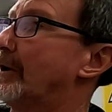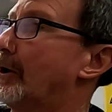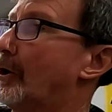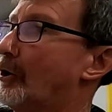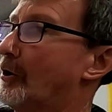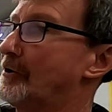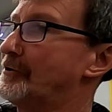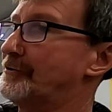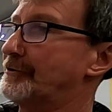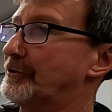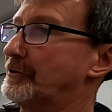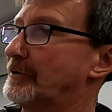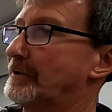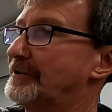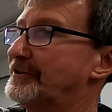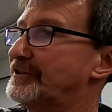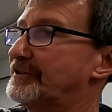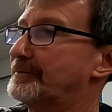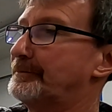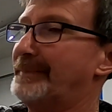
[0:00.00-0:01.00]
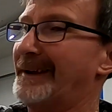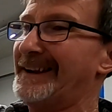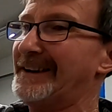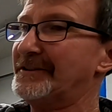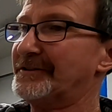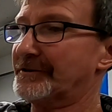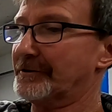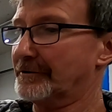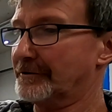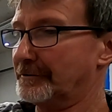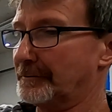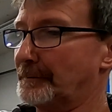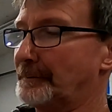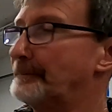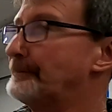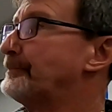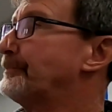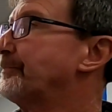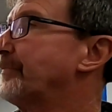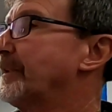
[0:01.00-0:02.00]
larger spacer,
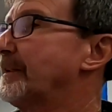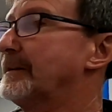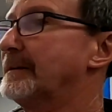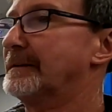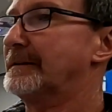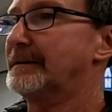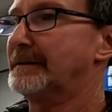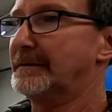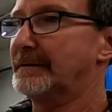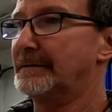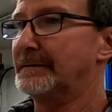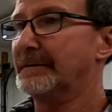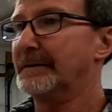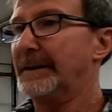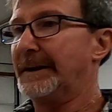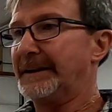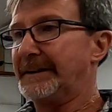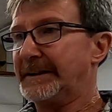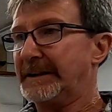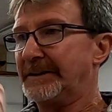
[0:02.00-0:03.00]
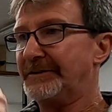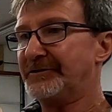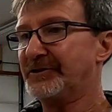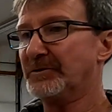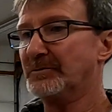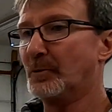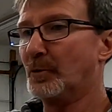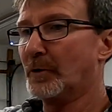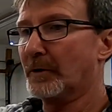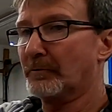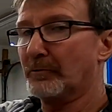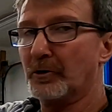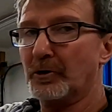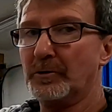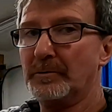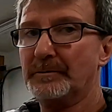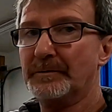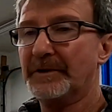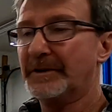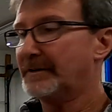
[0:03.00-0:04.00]
it gives you more
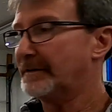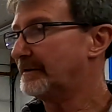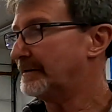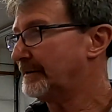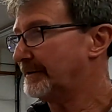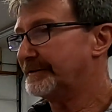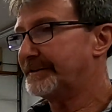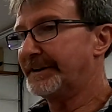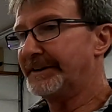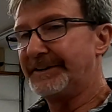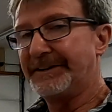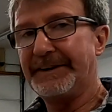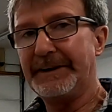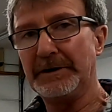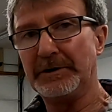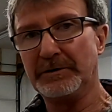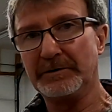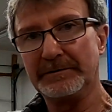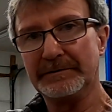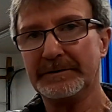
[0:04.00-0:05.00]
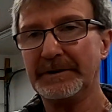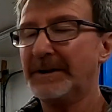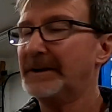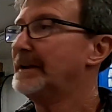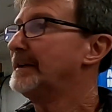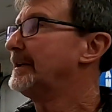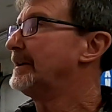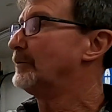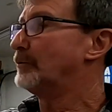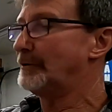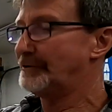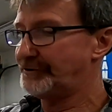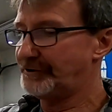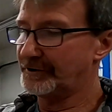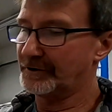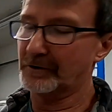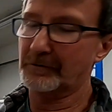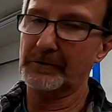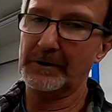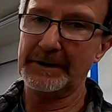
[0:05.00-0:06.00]
room to tilt, which you
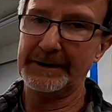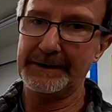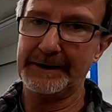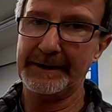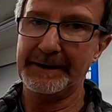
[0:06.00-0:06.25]
don't really